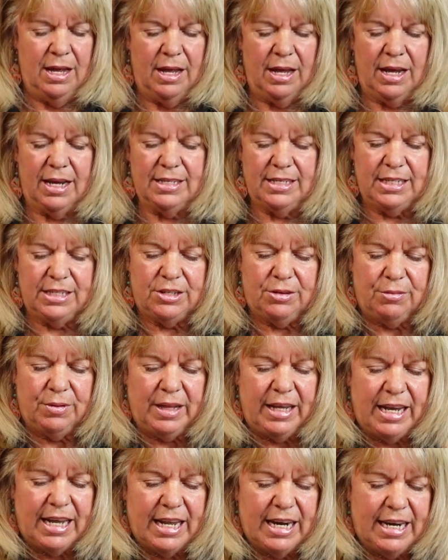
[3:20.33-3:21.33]
Because these are
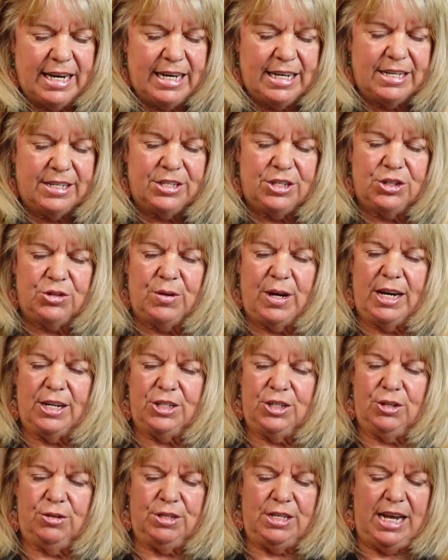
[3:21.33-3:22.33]
really going to need to stretch.
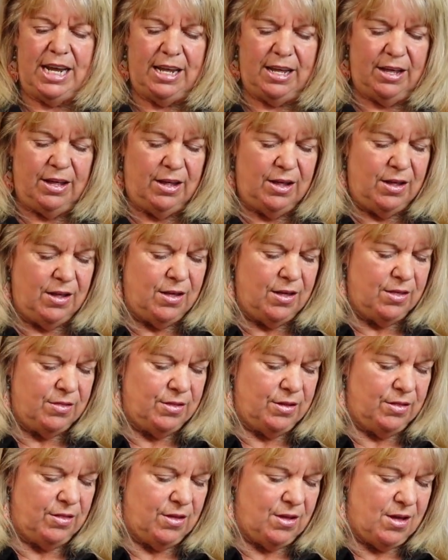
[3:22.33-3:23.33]
So take
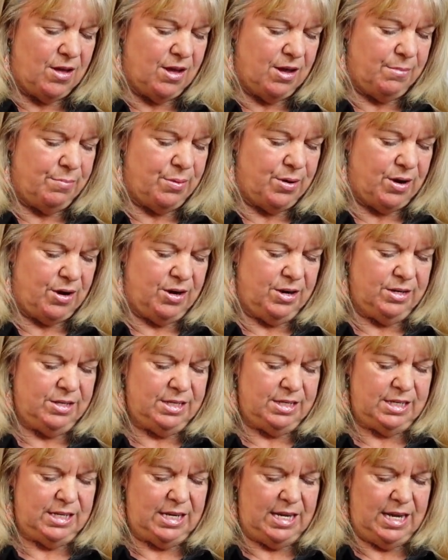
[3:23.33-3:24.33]
the long
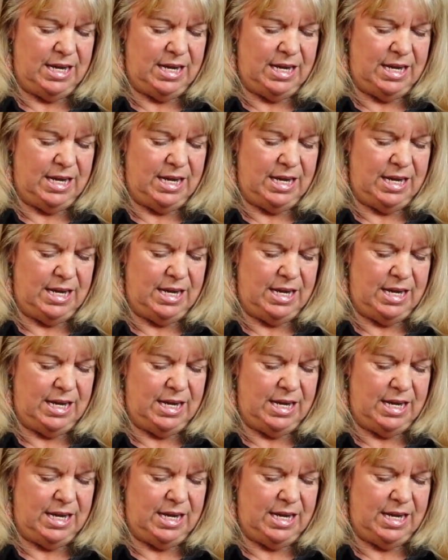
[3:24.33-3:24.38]
parts,